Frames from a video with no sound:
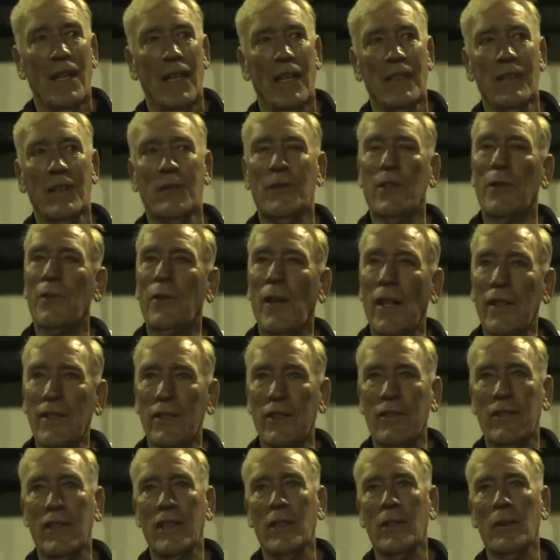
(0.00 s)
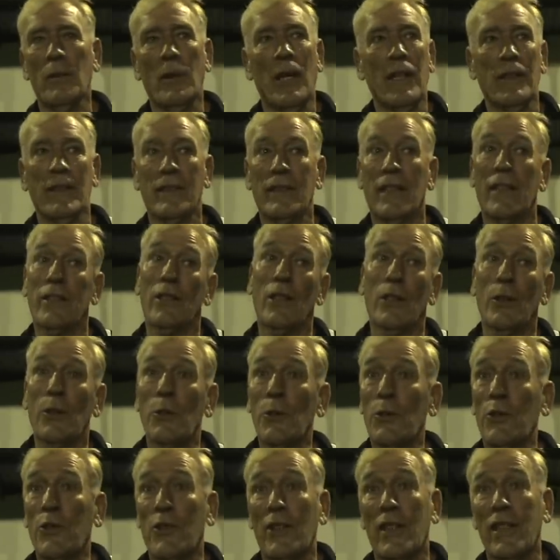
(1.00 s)
and you've defended really well, and then you
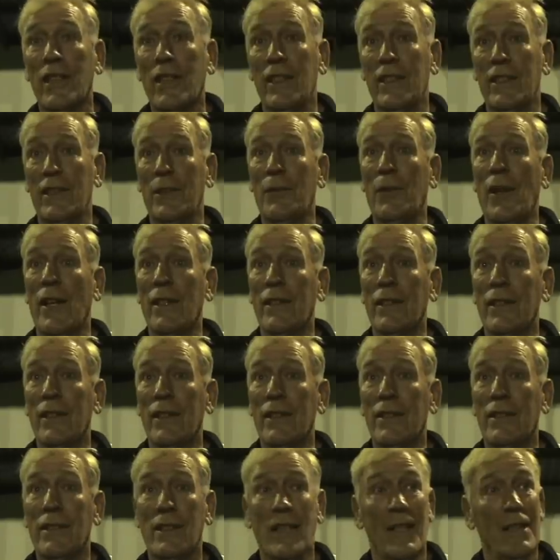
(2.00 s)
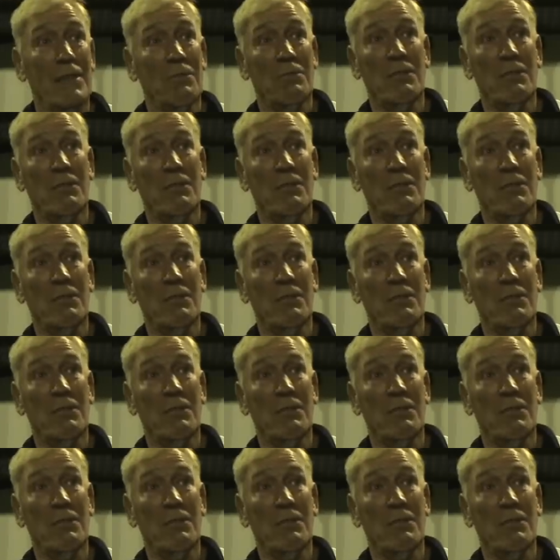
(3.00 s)
lose three of your defenders,